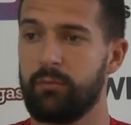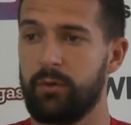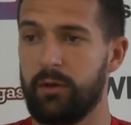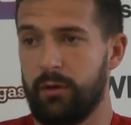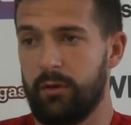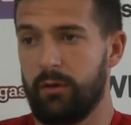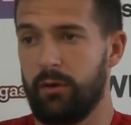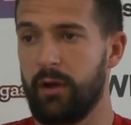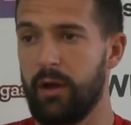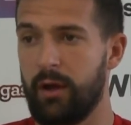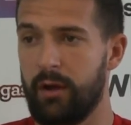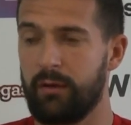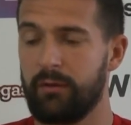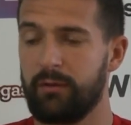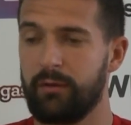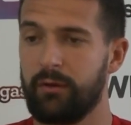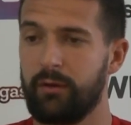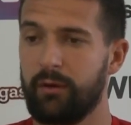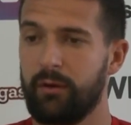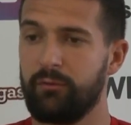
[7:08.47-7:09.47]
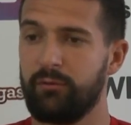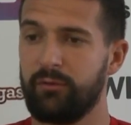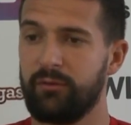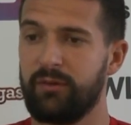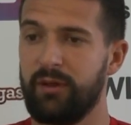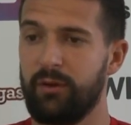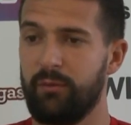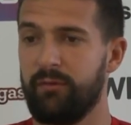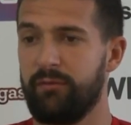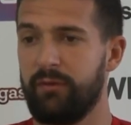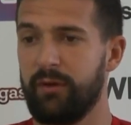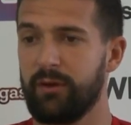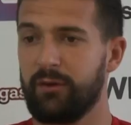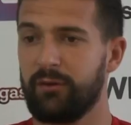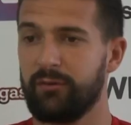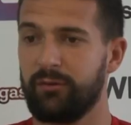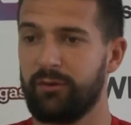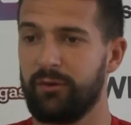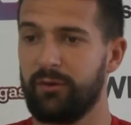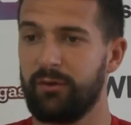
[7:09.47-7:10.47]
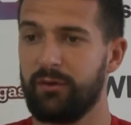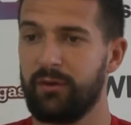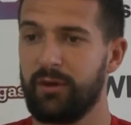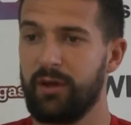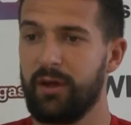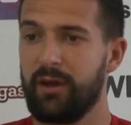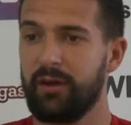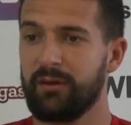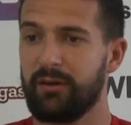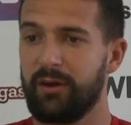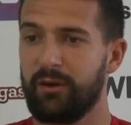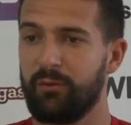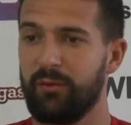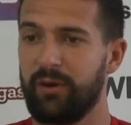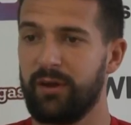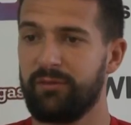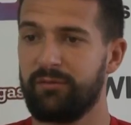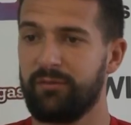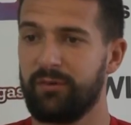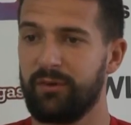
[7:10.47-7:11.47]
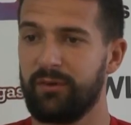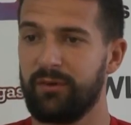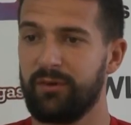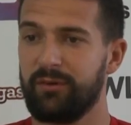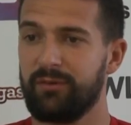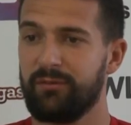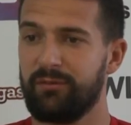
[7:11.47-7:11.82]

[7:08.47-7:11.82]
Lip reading: But yeah, obviously we think also, can't wait for